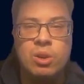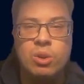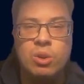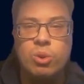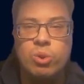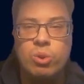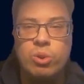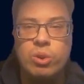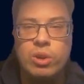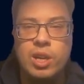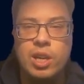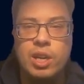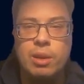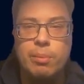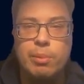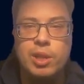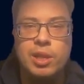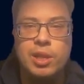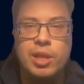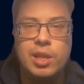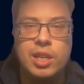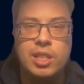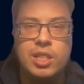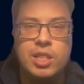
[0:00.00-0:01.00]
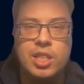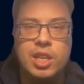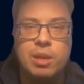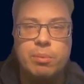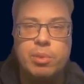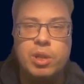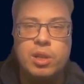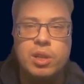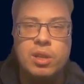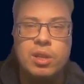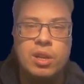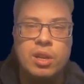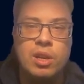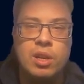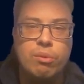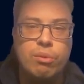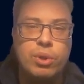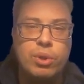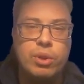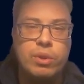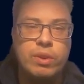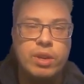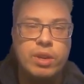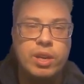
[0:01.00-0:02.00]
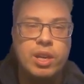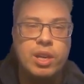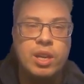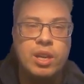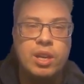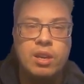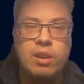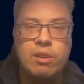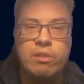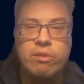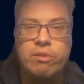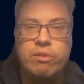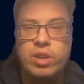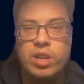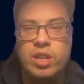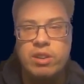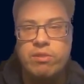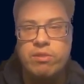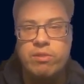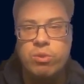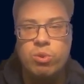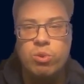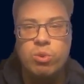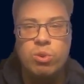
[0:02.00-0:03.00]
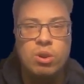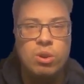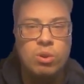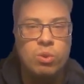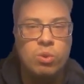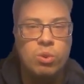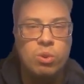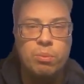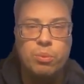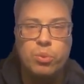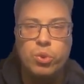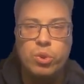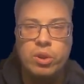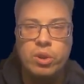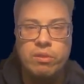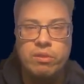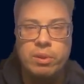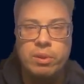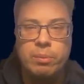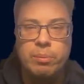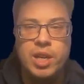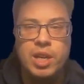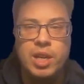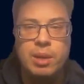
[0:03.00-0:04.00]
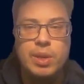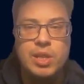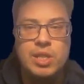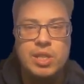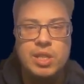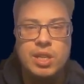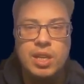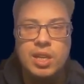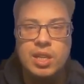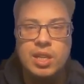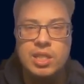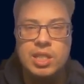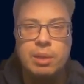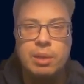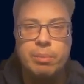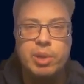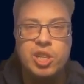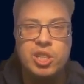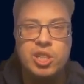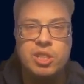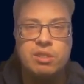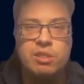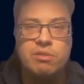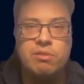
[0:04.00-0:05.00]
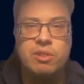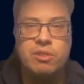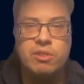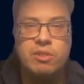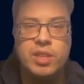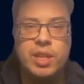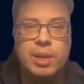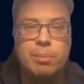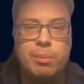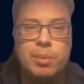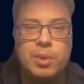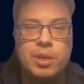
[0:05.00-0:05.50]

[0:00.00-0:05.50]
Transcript: or element like table require 3, 4 or more web elements and some actions with them.